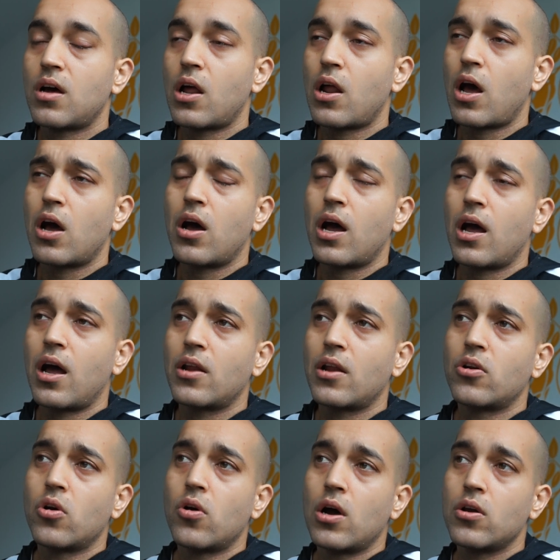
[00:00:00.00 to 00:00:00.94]
I
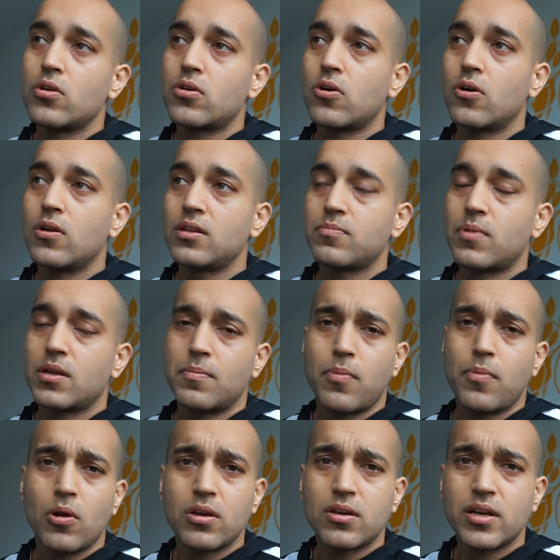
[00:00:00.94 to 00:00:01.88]
don't know how you call it, but a
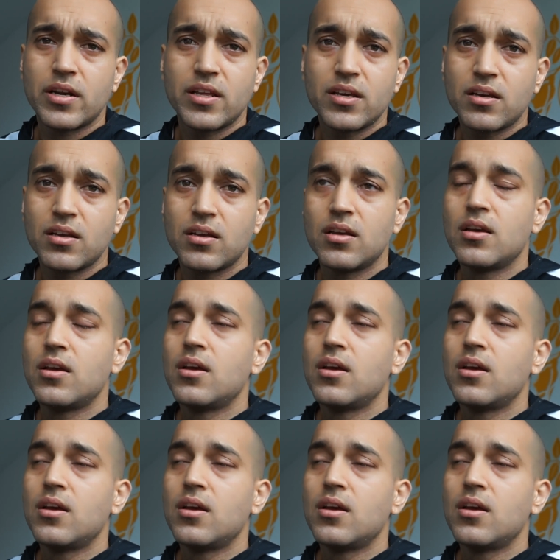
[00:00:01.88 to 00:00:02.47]
polyclinic